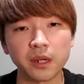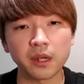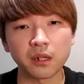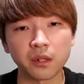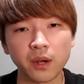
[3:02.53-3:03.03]

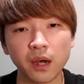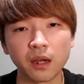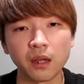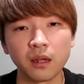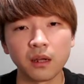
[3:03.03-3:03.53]
numbers,
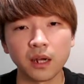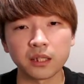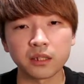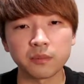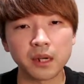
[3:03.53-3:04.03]
the
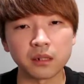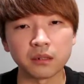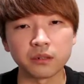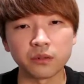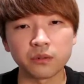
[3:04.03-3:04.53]
Demae-can
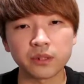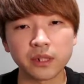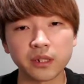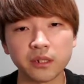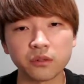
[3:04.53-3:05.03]
currently
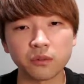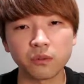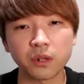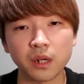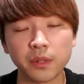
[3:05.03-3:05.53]
has more
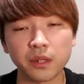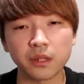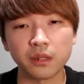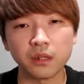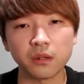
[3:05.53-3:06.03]
than
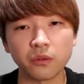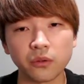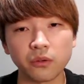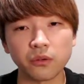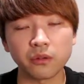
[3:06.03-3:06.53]

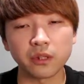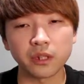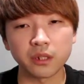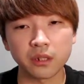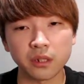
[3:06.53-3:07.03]
84,000
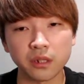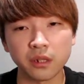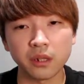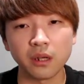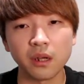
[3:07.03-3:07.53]
member
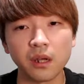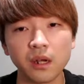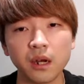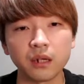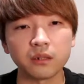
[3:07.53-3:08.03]
stores
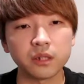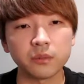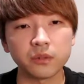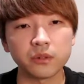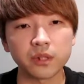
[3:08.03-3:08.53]

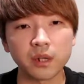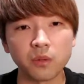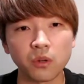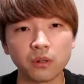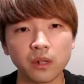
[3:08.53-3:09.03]
and more
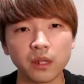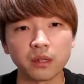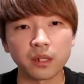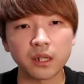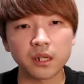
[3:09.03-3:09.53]
than
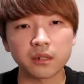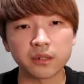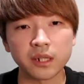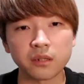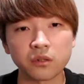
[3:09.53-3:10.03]

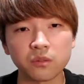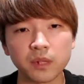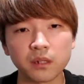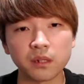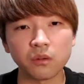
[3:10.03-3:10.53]
7.3
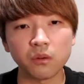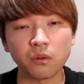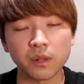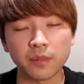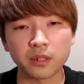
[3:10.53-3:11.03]
million
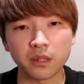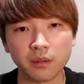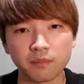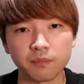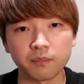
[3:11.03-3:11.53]
active
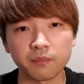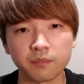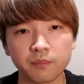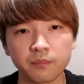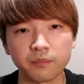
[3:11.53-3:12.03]
users.